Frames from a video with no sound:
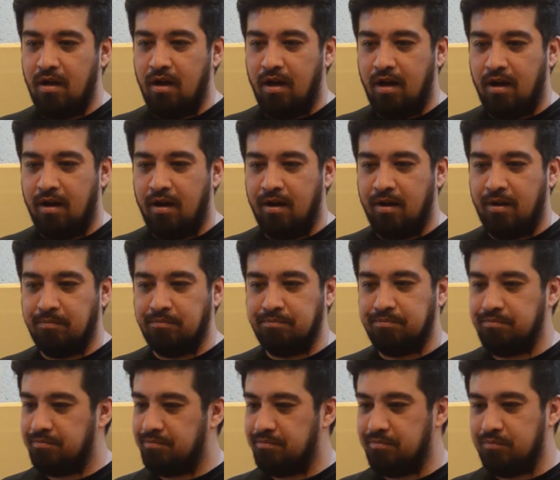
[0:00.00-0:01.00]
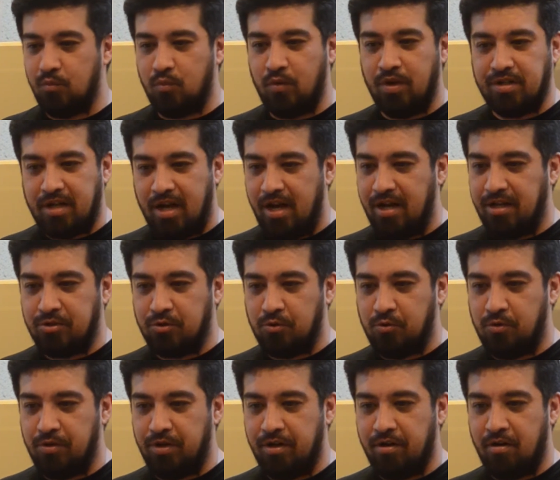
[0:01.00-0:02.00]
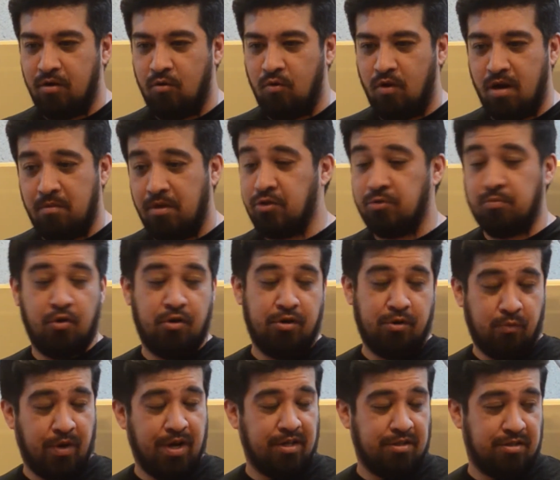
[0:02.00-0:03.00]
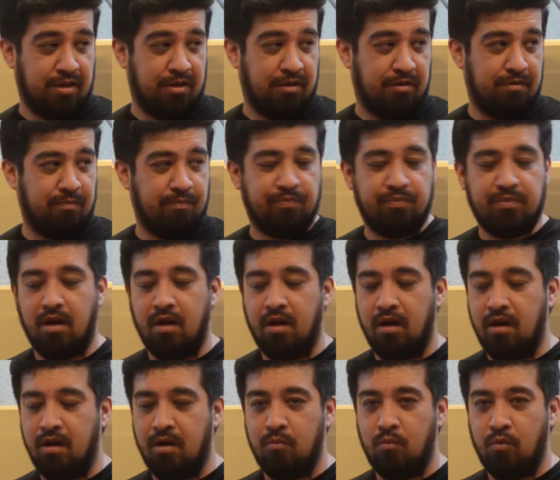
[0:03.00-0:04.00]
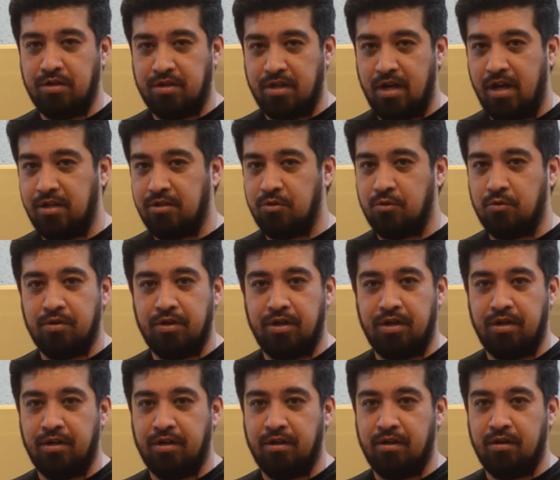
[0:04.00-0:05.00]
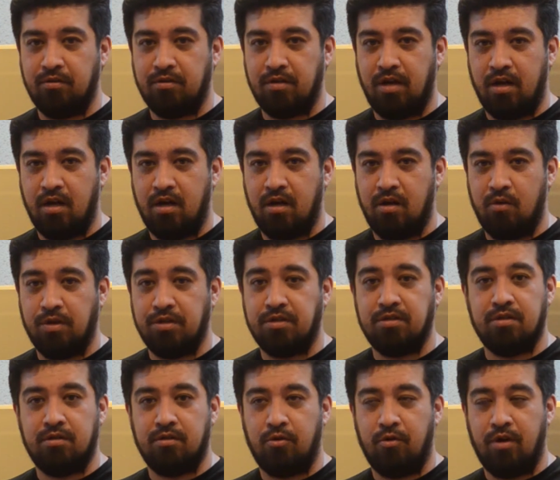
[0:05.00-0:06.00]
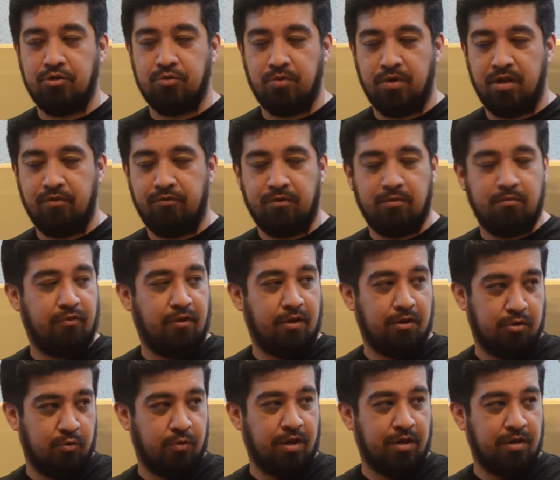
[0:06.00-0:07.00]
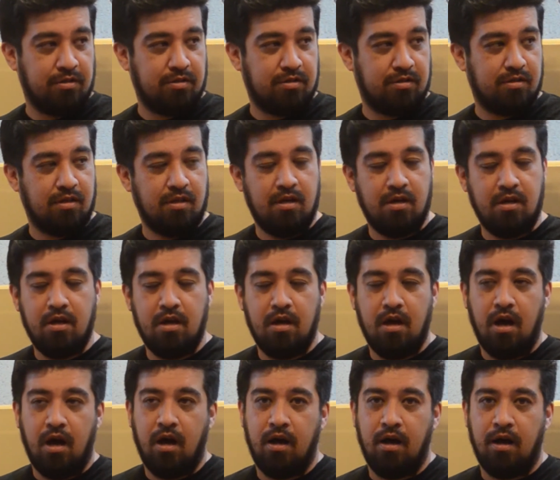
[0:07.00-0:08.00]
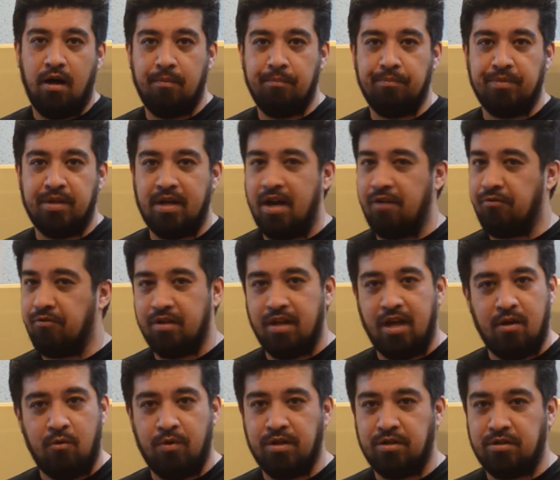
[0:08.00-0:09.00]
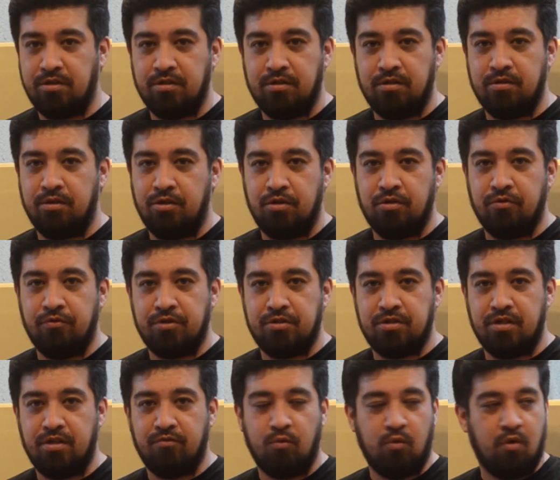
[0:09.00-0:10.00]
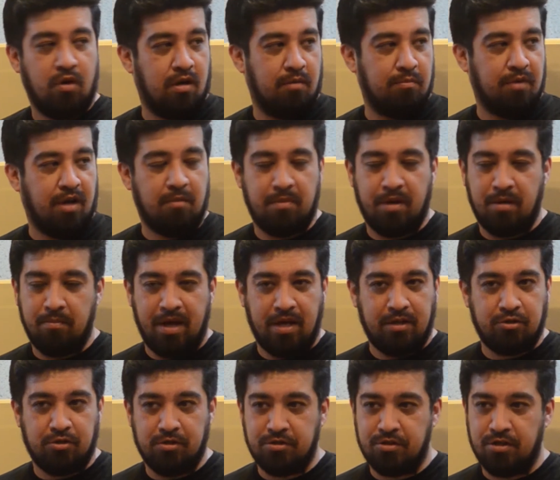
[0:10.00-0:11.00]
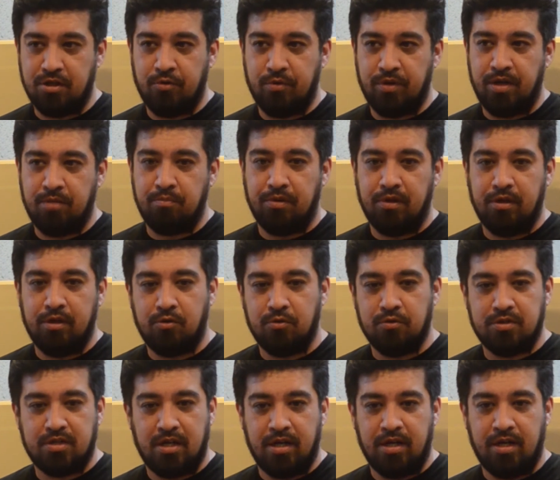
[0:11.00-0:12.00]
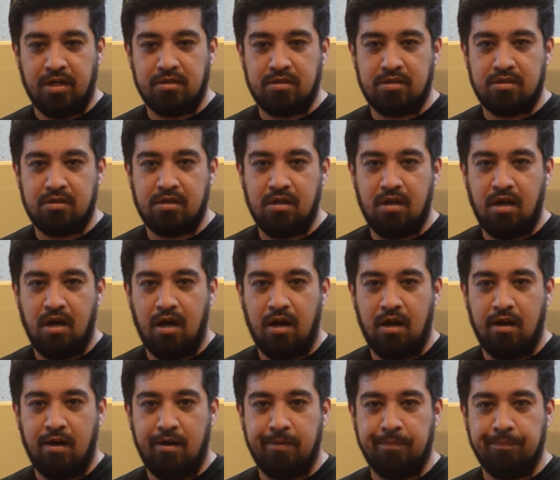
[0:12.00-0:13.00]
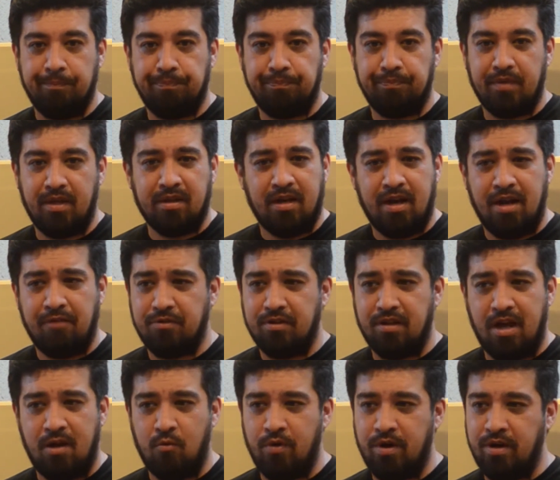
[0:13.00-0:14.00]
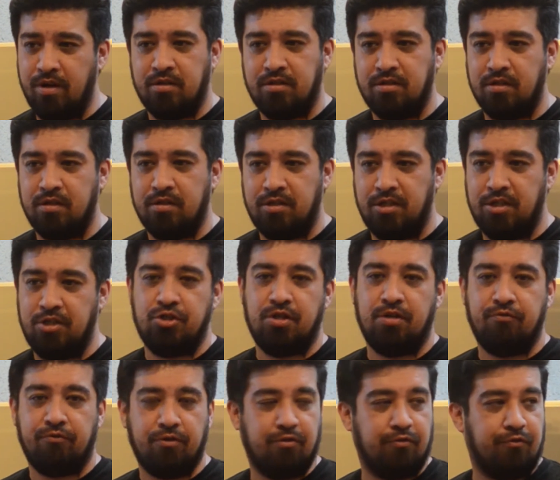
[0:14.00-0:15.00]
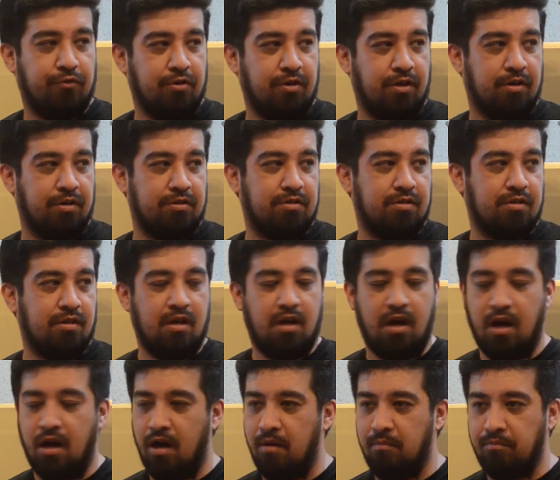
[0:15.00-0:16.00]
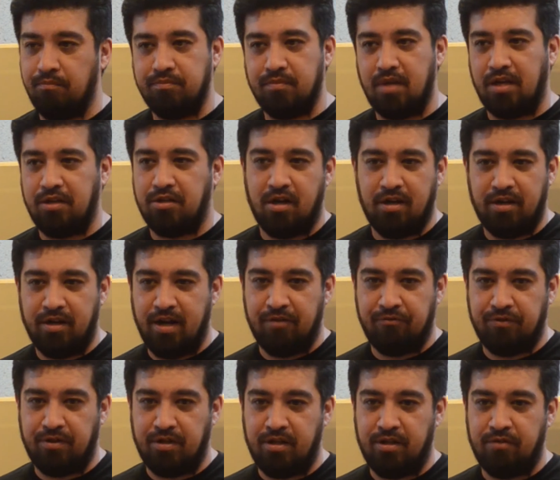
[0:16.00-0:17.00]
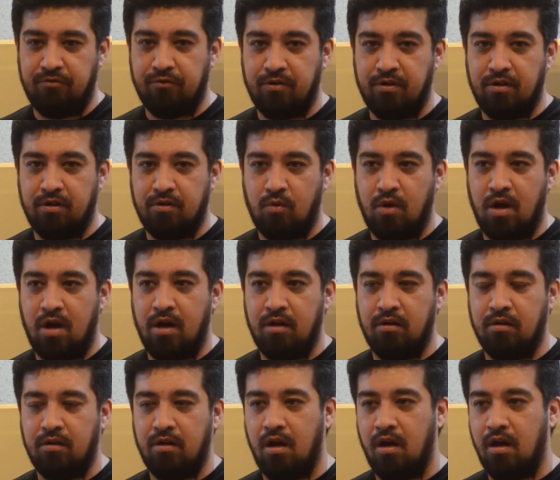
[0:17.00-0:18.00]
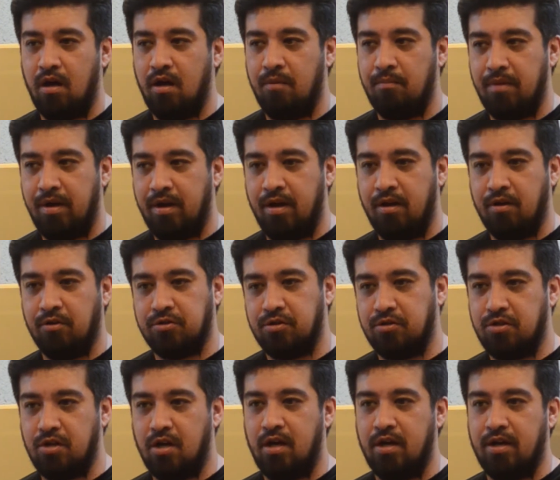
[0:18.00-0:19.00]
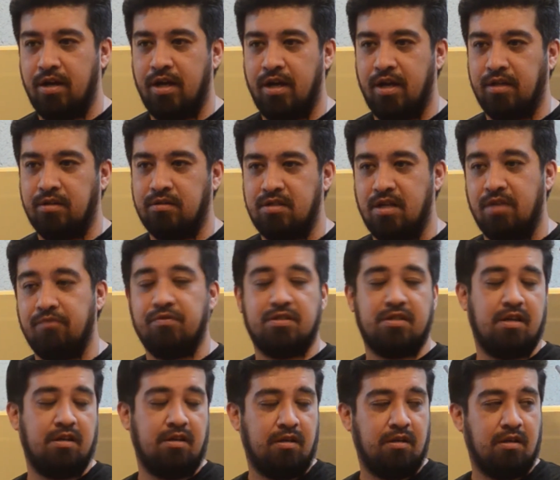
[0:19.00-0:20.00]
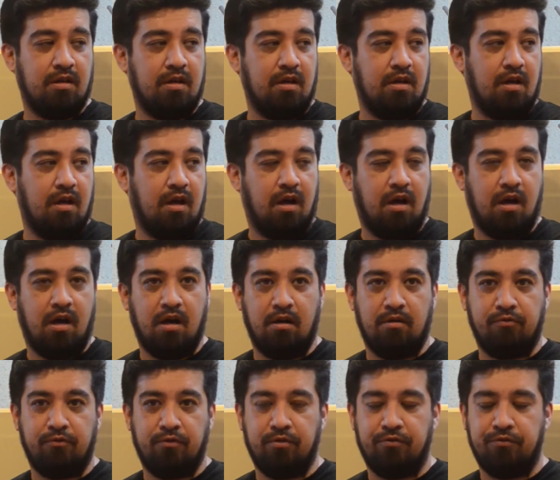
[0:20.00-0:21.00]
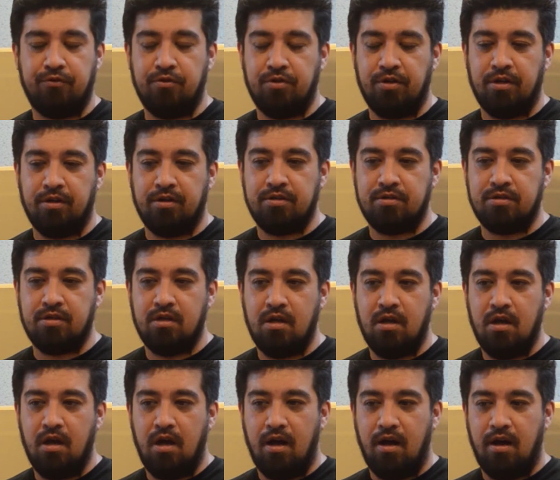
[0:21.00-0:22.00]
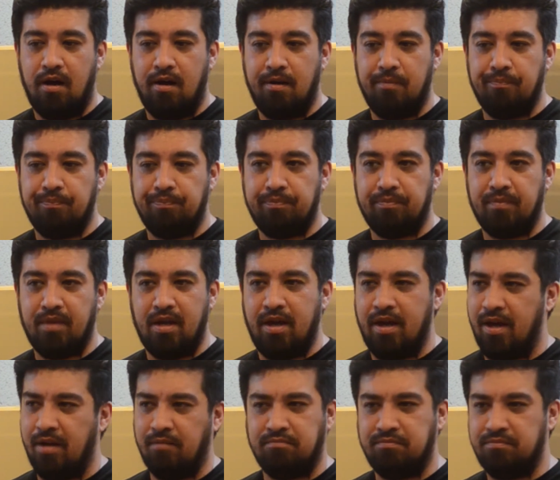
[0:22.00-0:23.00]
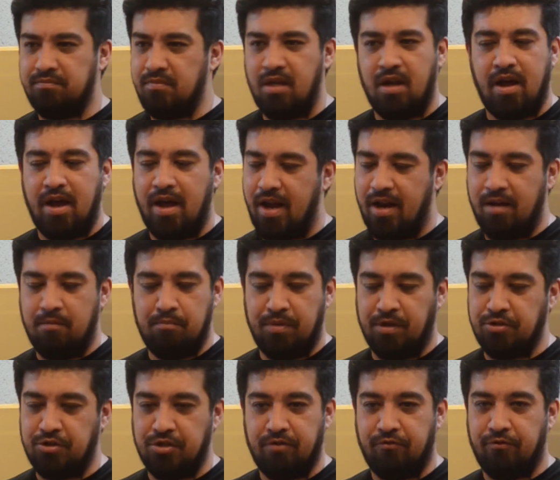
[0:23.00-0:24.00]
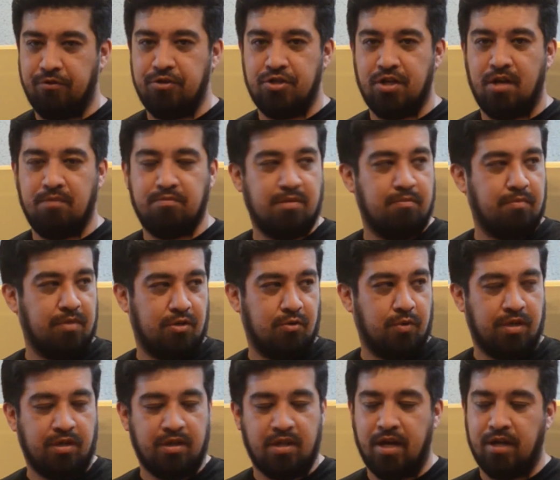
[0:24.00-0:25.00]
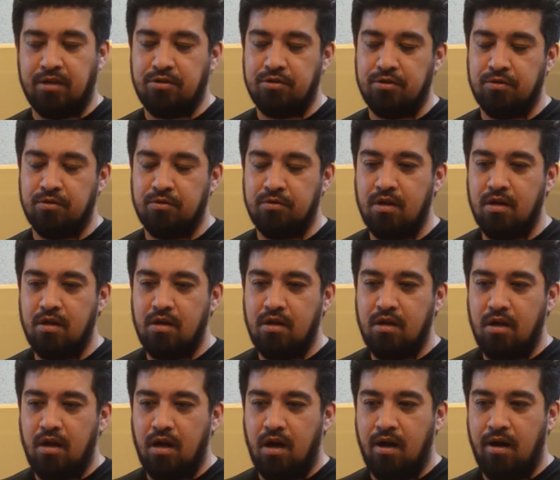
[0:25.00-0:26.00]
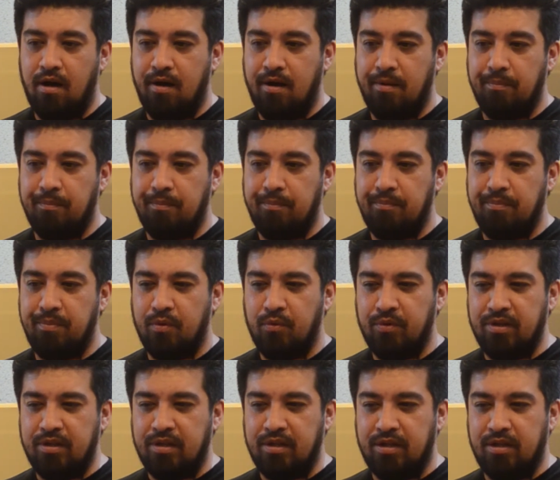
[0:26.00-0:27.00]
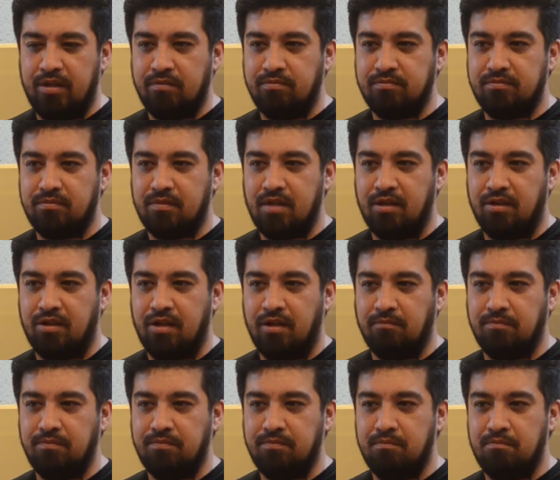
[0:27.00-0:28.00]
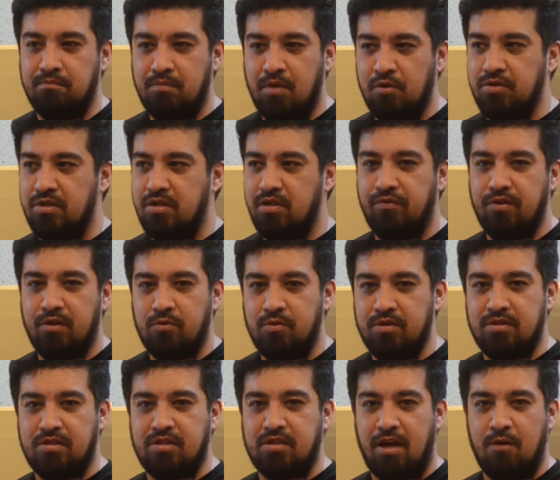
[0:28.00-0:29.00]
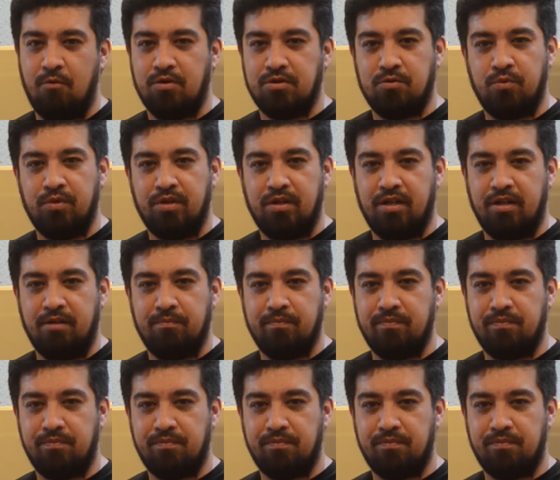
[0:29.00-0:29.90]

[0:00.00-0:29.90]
Um, went to high school here on Guam. I was born and raised here. Um, went to high school here. Uh, went to graduated from Father Williams. Um, then after that, went to the University of Guam, got my bachelor's degree in political science, um, and then after that, went into teaching for a few years. Um, I taught at FD for a while, um, and I also taught at San Vicente uh, for a few years. Um, and yeah, I had a bunch of different jobs in between that too. Um, but really, I think most of it was I wasn't really.